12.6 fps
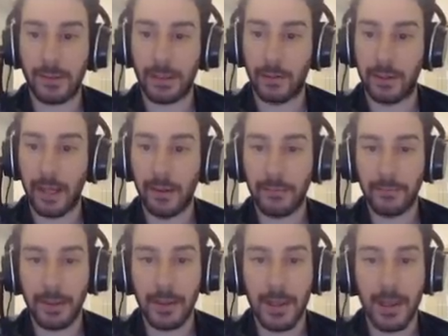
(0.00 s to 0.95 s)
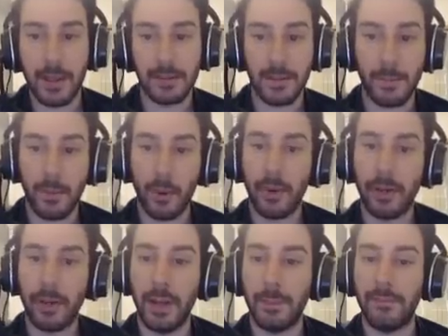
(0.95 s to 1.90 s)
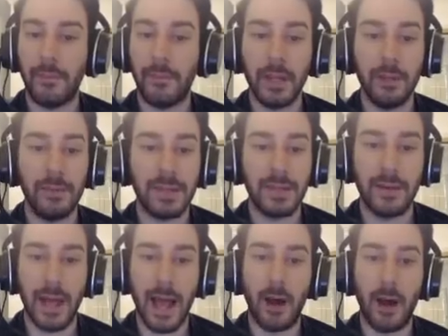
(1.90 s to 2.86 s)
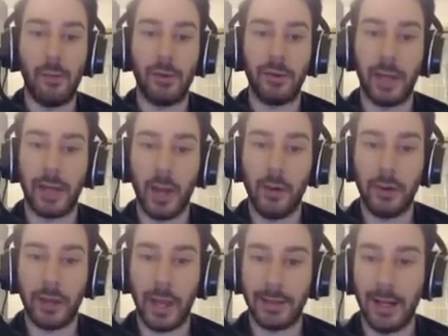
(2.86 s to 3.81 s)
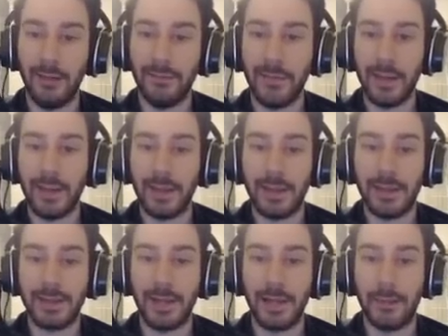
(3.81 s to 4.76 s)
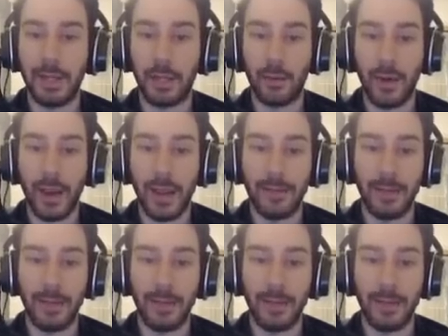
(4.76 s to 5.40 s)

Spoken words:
So Delphi support unit, before he was even out, we're like, okay, Delphi is going to be great.